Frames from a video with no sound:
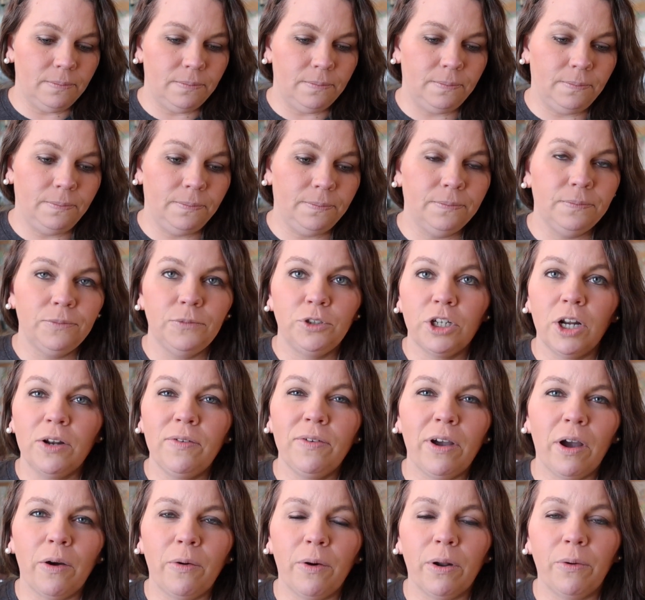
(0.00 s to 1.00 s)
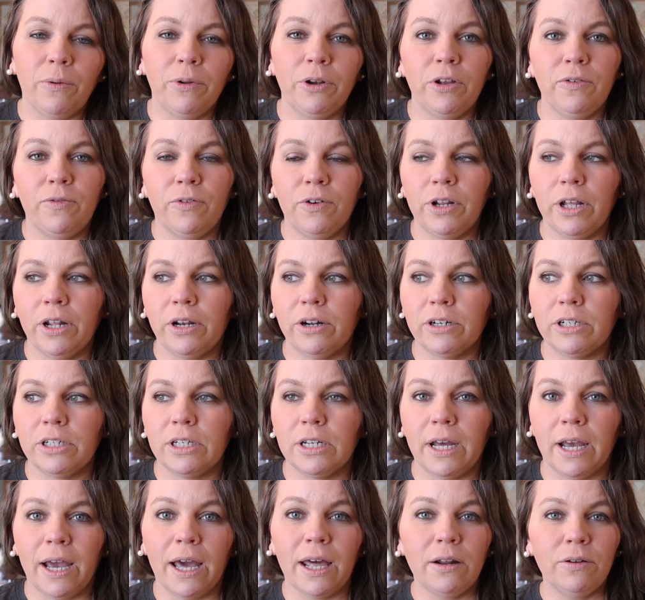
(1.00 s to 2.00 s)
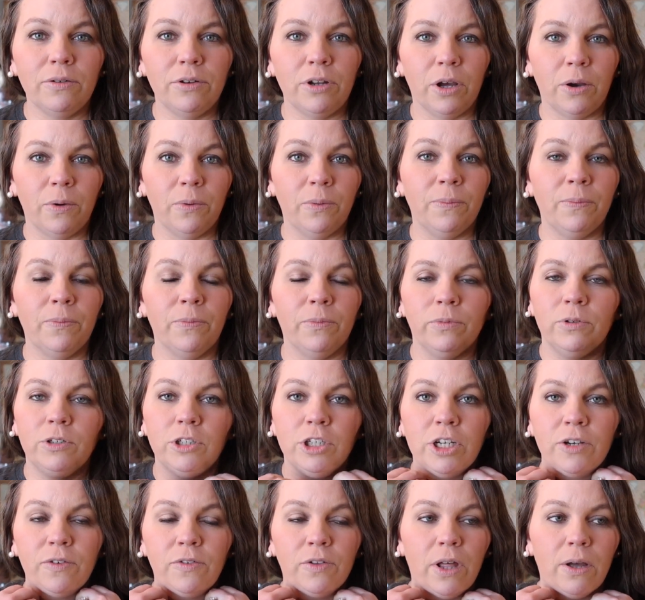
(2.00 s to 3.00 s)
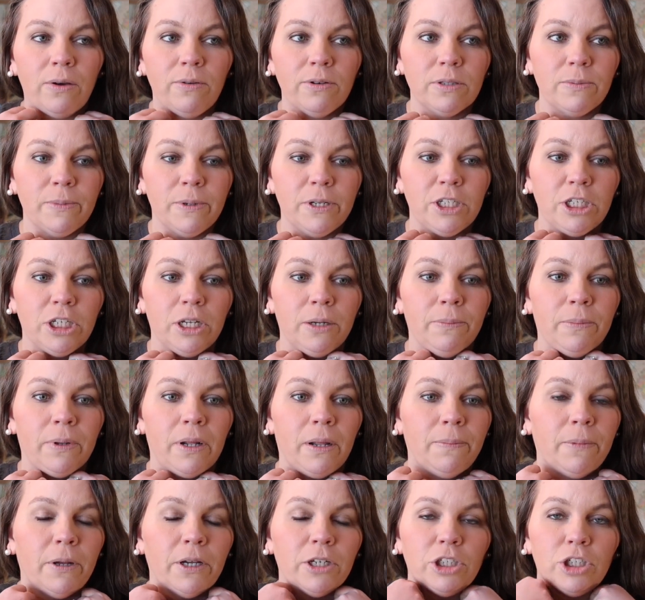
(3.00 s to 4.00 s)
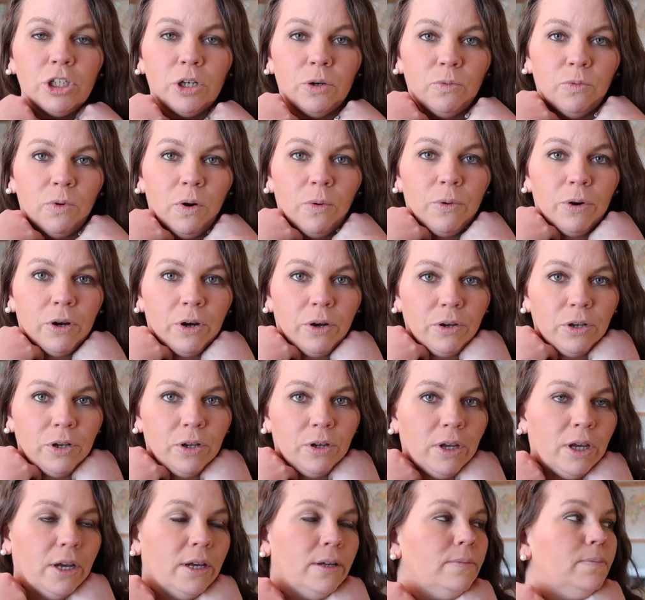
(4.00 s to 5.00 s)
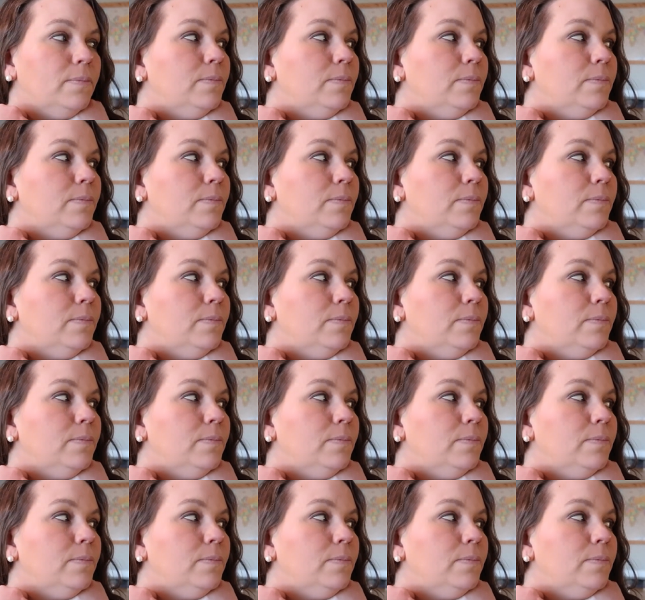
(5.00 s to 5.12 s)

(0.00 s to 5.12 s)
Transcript: Trying to figure out what I want to do for dinner tonight. I don't know. Chick-fil-A was mentioned, but I'm not sure what we're going to do yet.